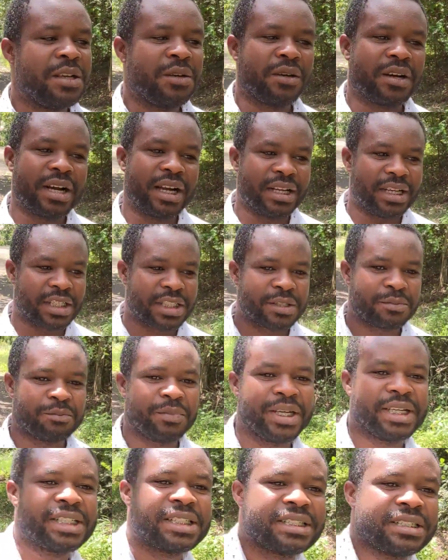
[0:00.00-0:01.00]
You can
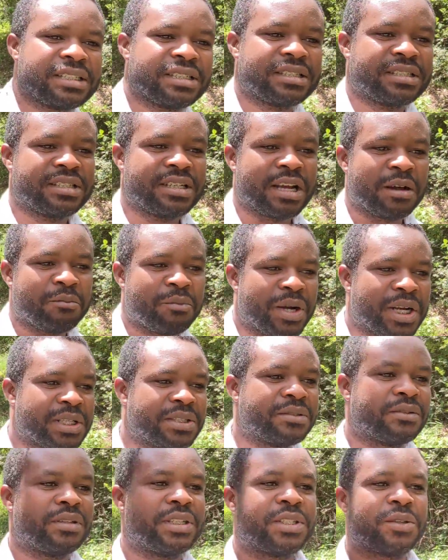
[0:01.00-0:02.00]
expect
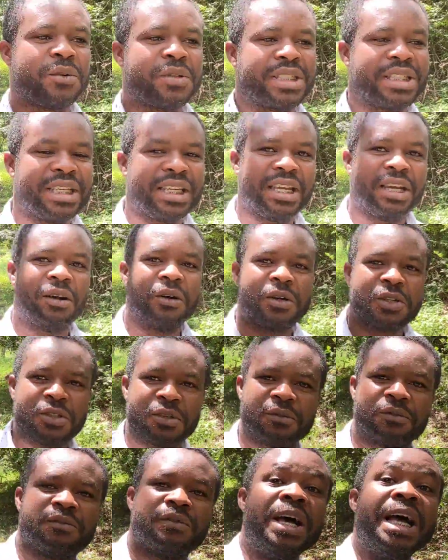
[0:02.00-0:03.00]
chairpersons or
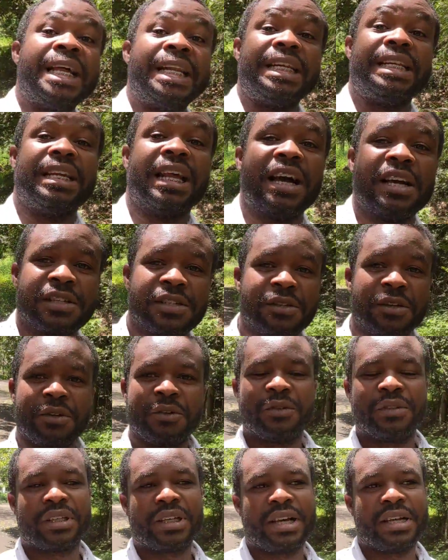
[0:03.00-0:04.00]
CEOs of
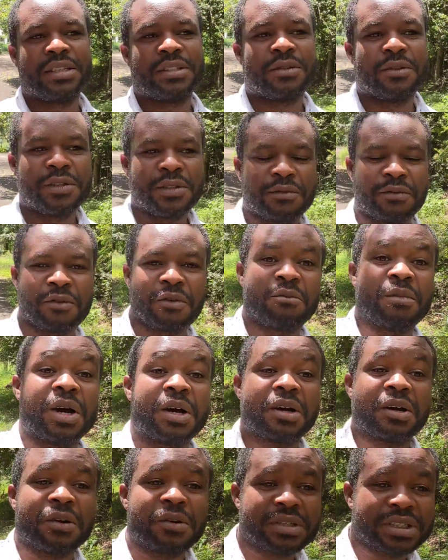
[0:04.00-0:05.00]
national youth councils from
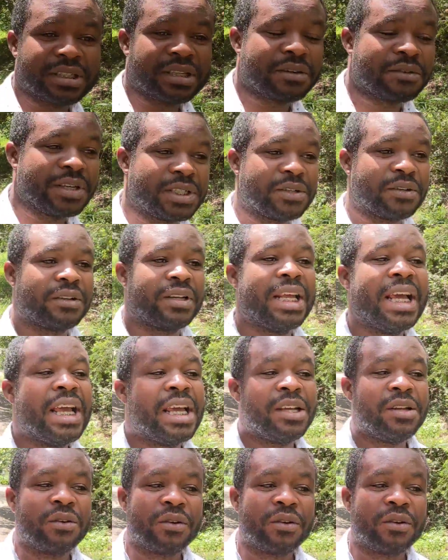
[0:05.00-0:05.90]
across the region,